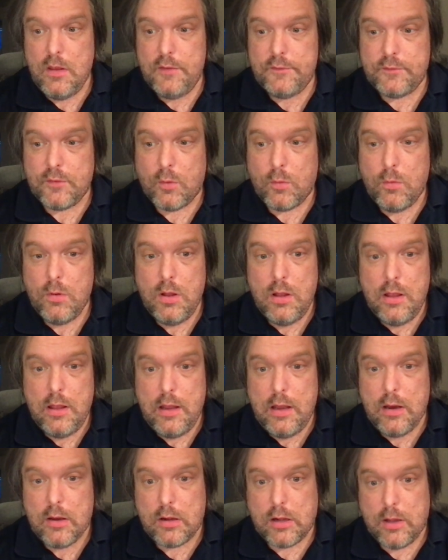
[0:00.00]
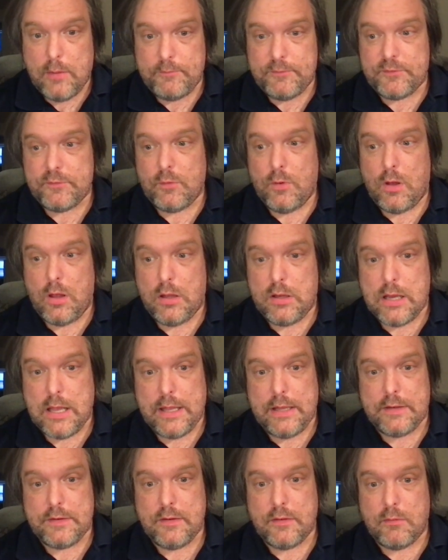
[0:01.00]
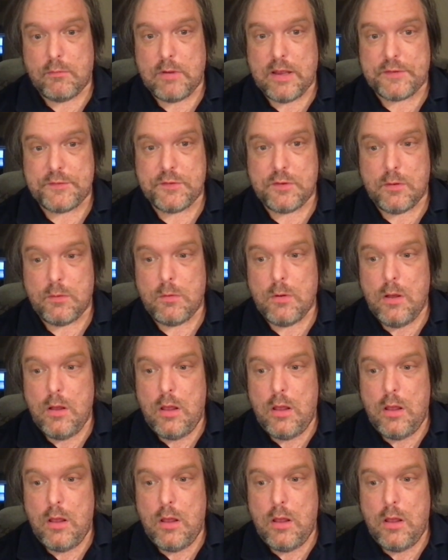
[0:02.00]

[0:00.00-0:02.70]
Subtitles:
So here comes a knight to the rescue.